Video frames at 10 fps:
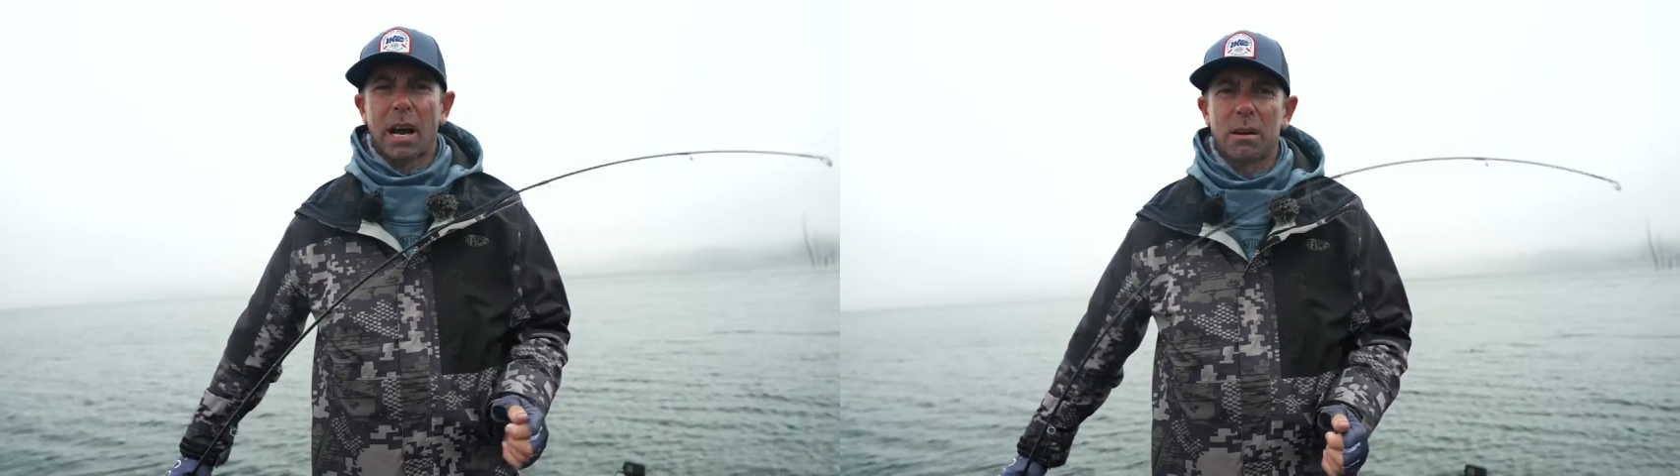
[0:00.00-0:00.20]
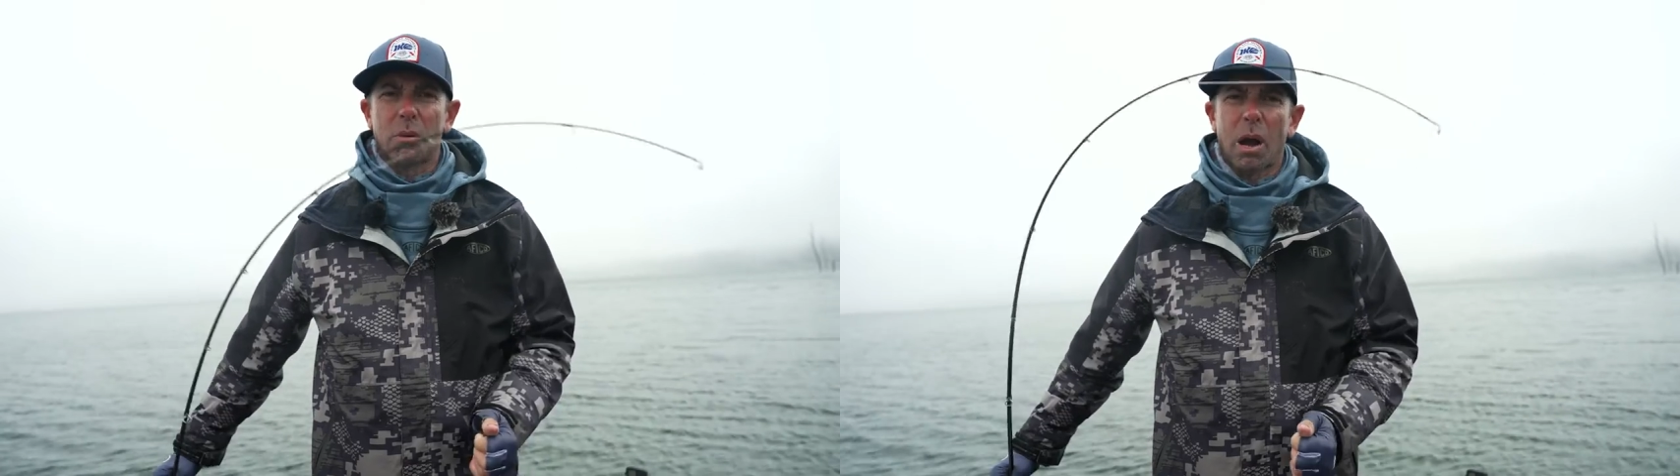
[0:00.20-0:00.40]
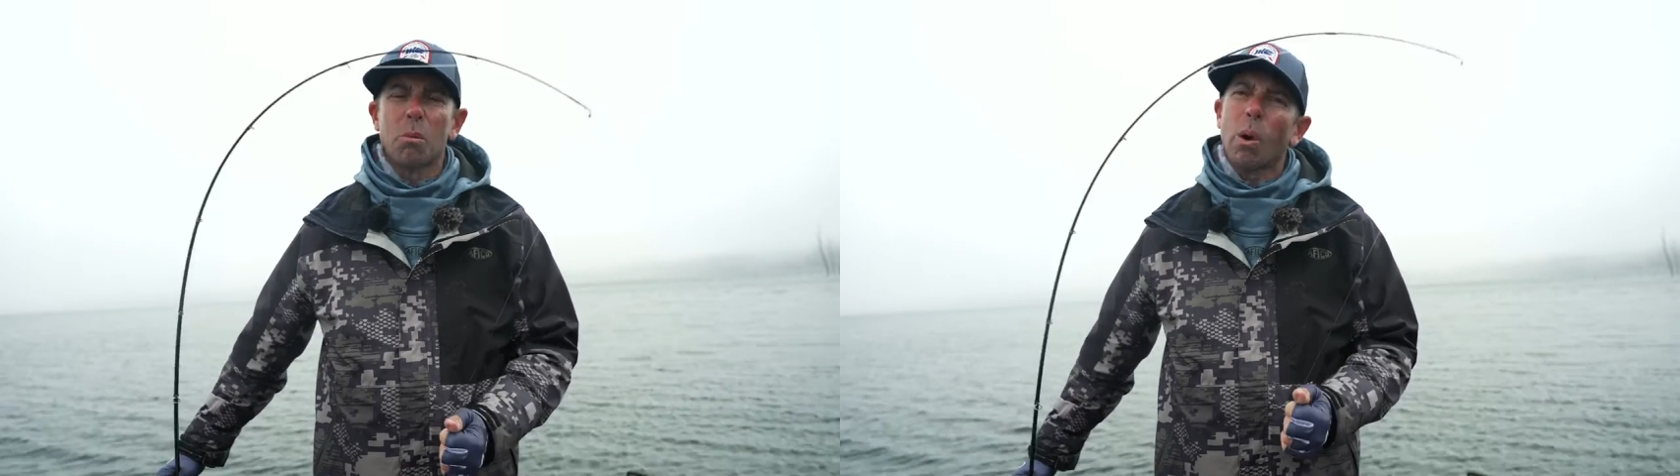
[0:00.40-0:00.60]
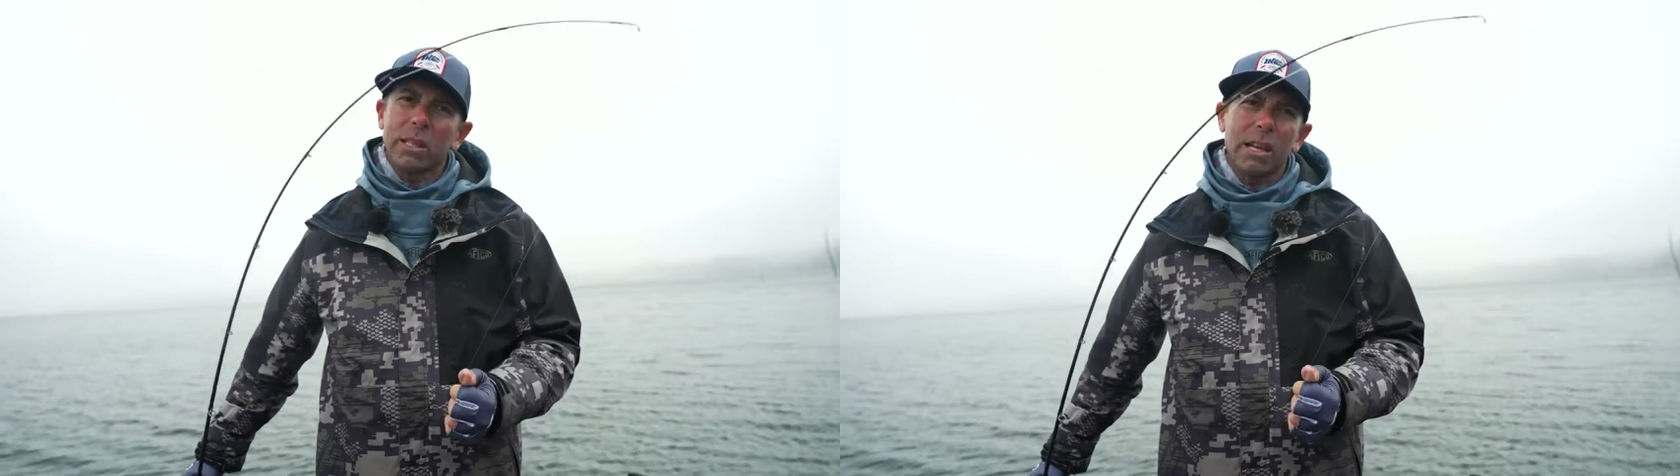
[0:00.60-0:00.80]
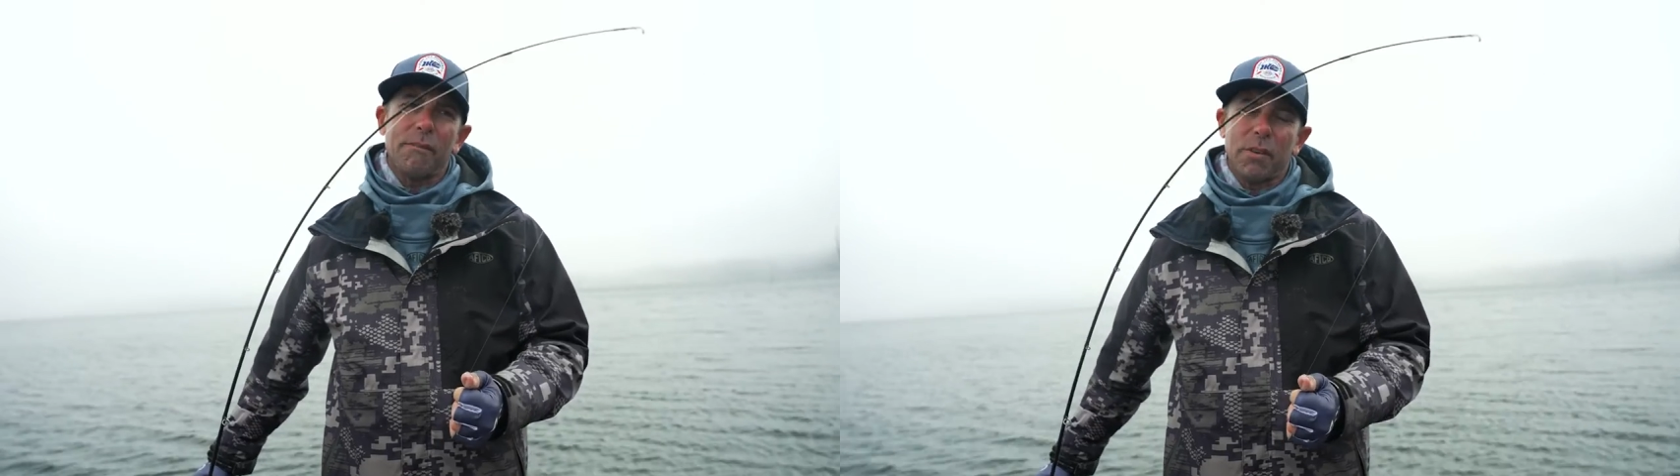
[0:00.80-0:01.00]
I, I
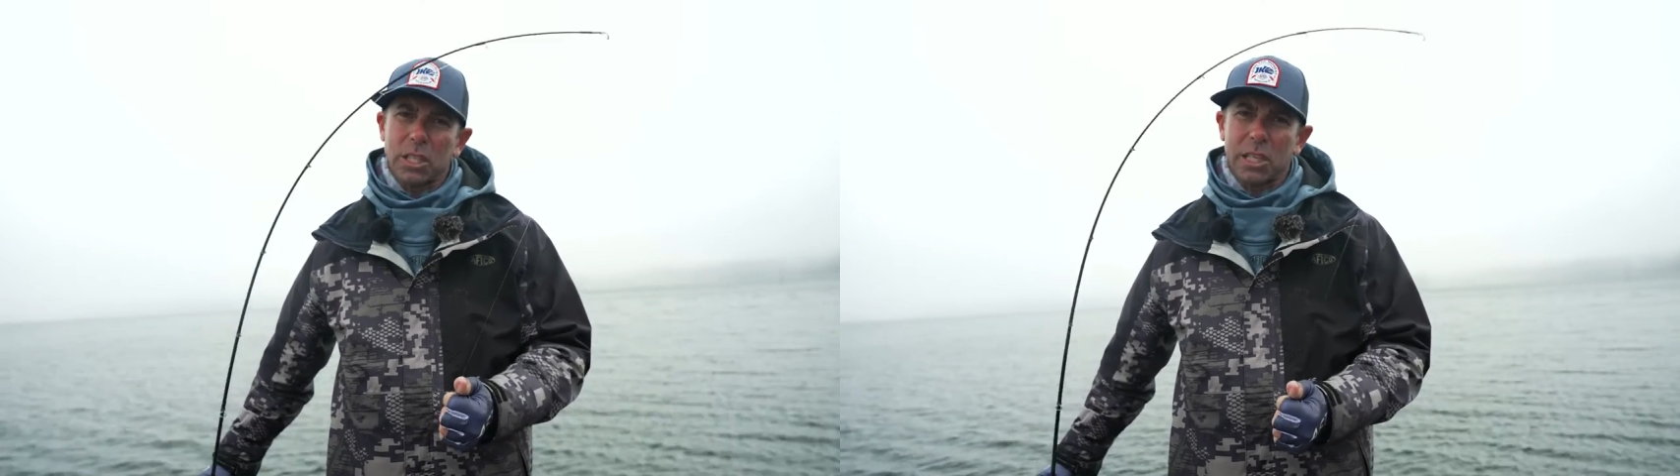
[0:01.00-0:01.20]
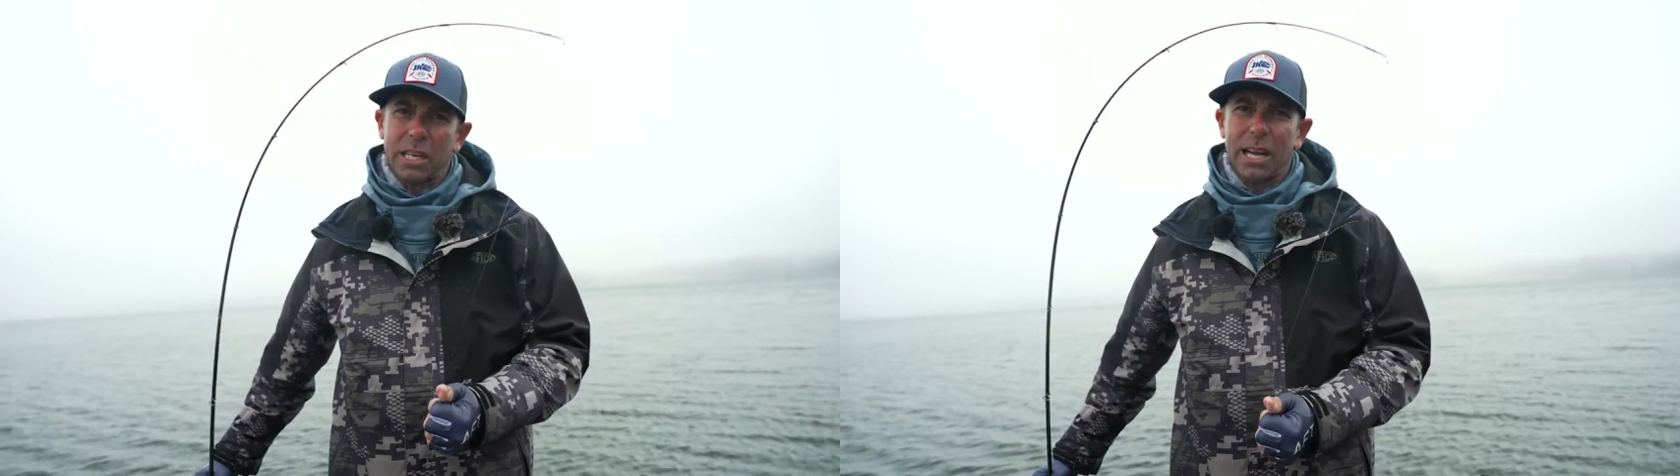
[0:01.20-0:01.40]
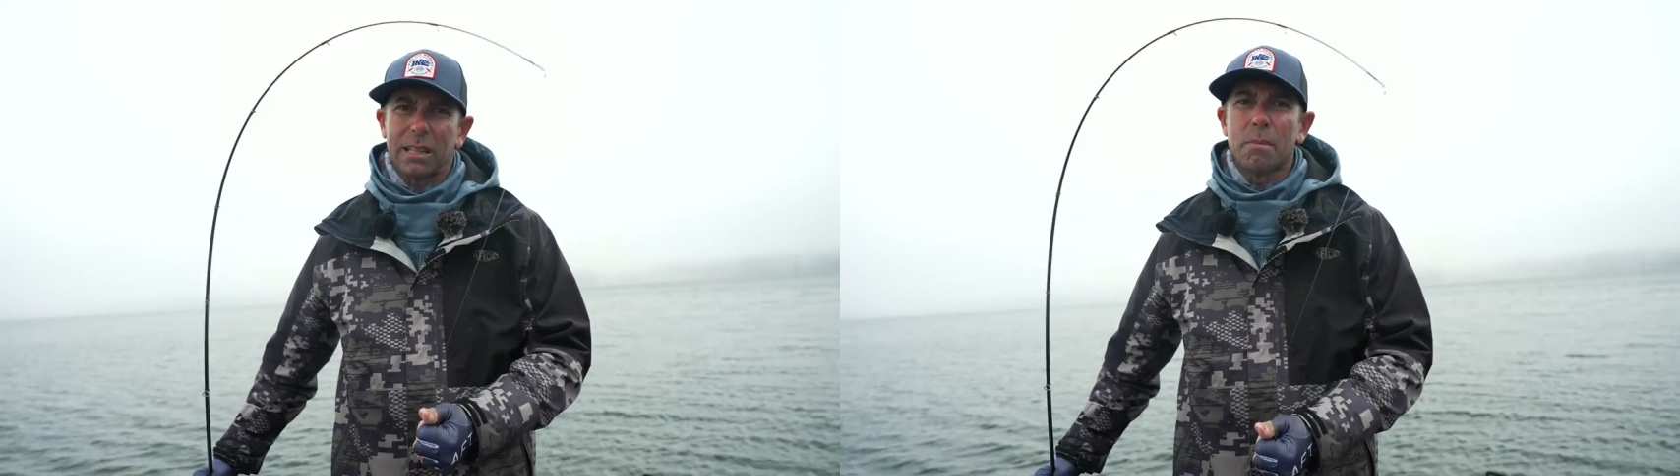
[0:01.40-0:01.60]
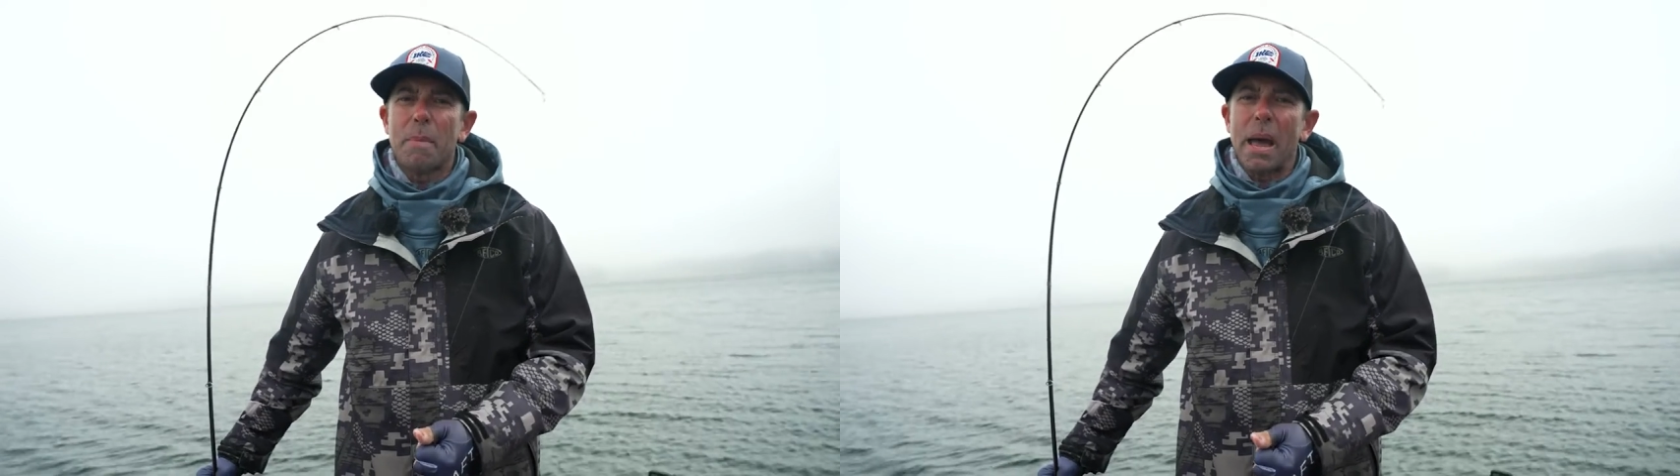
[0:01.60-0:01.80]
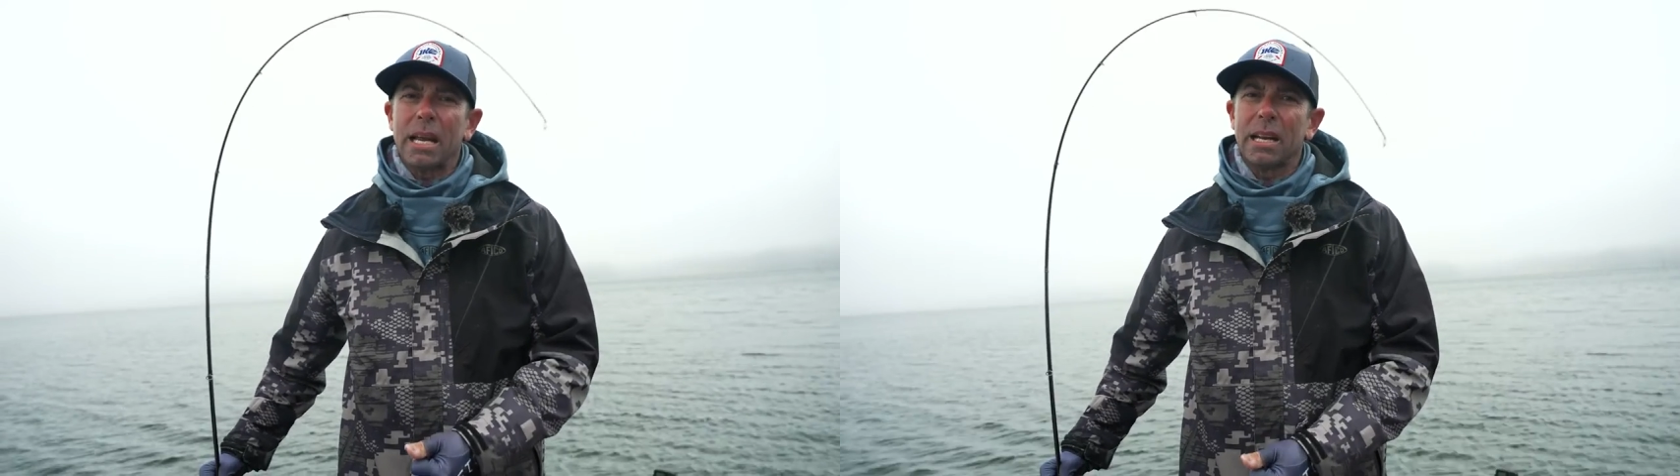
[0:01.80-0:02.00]
want that fish to get the
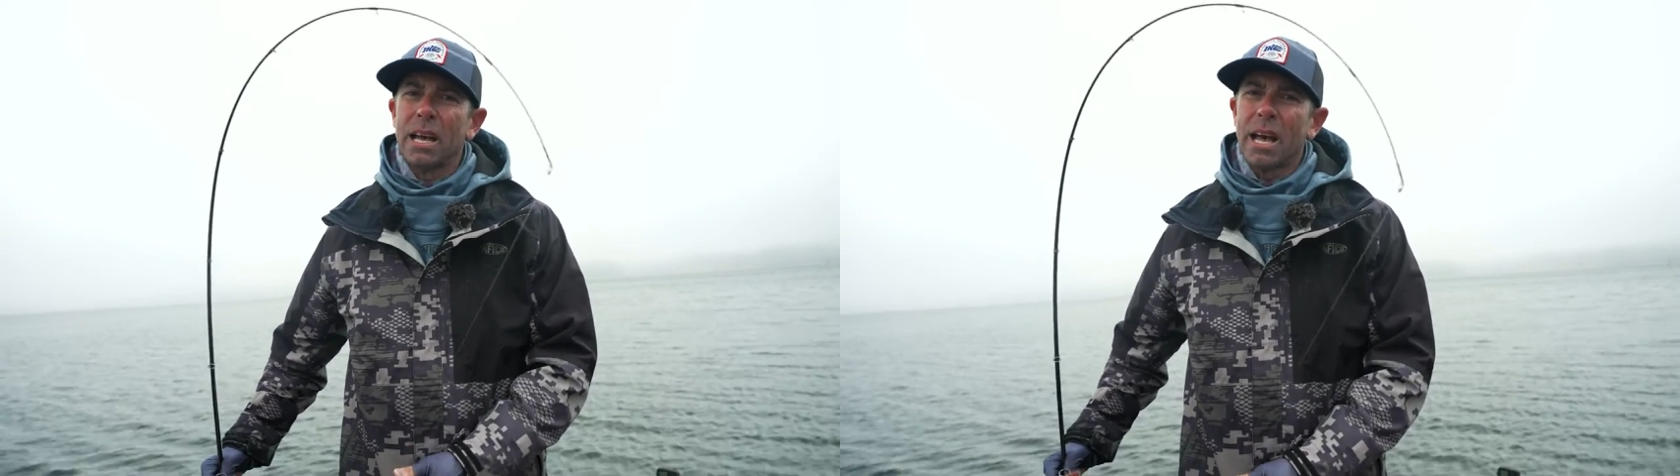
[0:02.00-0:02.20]
bait